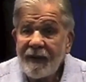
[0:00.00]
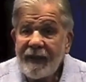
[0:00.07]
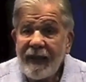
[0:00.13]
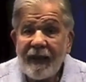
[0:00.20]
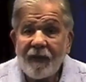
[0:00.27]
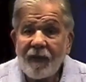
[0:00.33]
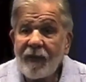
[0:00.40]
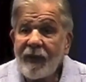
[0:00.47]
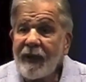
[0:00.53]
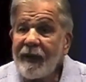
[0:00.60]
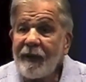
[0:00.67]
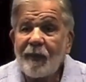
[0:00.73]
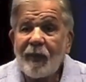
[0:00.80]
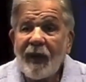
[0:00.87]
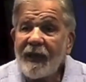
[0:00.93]
They are
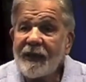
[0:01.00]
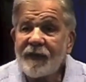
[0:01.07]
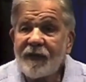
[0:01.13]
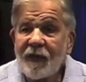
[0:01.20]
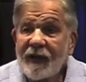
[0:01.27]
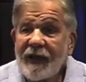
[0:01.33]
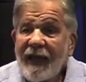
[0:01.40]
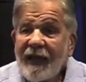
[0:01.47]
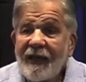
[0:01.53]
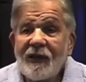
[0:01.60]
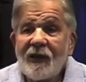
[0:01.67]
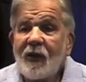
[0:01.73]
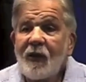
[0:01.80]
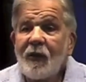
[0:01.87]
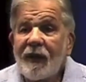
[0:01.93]
really blessed for it. They
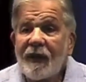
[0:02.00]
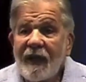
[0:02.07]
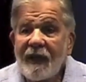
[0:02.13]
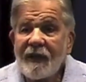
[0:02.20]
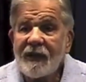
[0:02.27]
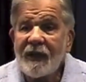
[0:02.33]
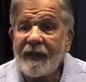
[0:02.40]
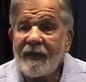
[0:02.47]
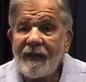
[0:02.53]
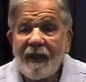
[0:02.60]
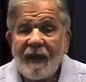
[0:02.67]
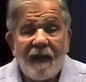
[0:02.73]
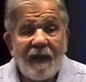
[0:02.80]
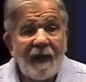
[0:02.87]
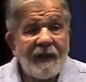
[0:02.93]
can do things that
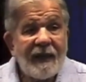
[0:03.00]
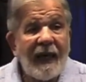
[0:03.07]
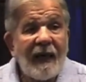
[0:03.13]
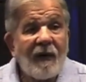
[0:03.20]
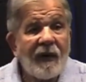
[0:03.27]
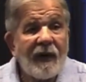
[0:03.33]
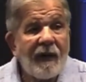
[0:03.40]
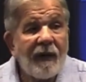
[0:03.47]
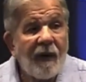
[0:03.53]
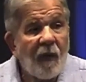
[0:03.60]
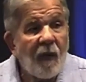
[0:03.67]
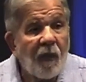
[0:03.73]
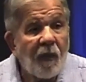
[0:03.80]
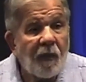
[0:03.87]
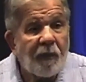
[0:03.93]
they only
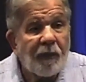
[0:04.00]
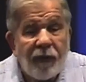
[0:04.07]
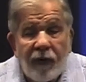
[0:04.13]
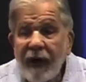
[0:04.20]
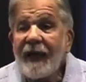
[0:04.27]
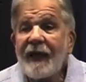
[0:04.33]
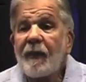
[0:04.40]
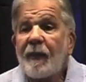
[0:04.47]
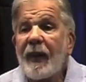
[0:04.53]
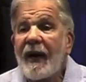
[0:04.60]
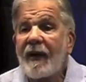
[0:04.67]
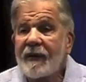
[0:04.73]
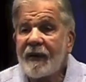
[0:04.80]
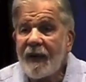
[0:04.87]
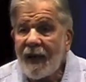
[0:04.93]
prayed
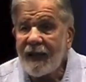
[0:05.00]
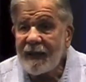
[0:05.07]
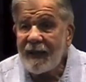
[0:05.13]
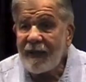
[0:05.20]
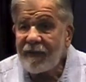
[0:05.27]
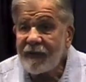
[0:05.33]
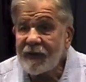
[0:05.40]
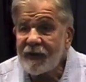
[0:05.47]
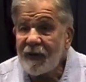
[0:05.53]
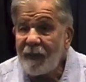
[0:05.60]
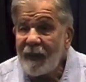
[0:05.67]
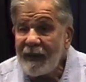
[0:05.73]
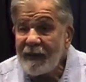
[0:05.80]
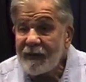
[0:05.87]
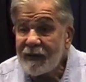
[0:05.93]
about. God, give us the
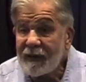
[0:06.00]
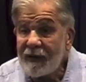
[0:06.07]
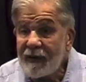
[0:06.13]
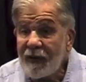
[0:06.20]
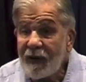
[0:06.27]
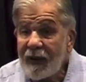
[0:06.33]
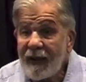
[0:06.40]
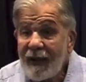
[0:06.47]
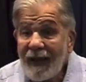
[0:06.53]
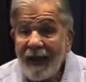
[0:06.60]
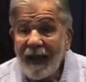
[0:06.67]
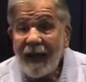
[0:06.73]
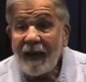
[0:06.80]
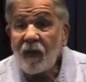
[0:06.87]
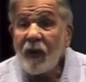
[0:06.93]
means to do it.
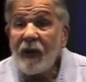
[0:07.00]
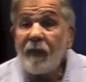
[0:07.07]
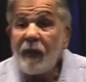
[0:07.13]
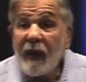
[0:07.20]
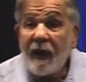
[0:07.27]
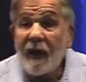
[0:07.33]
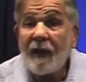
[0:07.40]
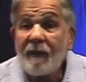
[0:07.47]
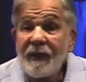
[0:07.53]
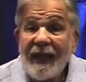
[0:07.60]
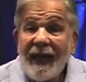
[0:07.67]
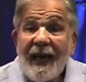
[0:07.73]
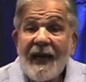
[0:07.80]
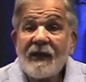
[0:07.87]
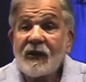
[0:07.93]
And we become
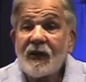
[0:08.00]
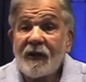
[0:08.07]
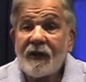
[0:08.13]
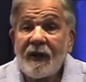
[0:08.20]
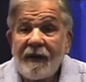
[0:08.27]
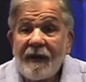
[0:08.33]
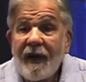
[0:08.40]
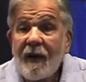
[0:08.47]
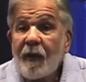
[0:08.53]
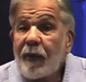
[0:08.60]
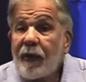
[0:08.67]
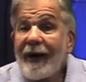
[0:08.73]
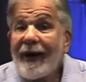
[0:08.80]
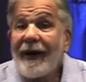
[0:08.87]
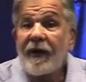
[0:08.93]
the answer to their
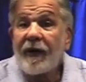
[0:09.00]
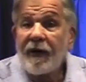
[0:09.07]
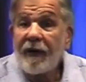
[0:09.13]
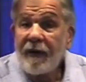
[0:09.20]
prayer.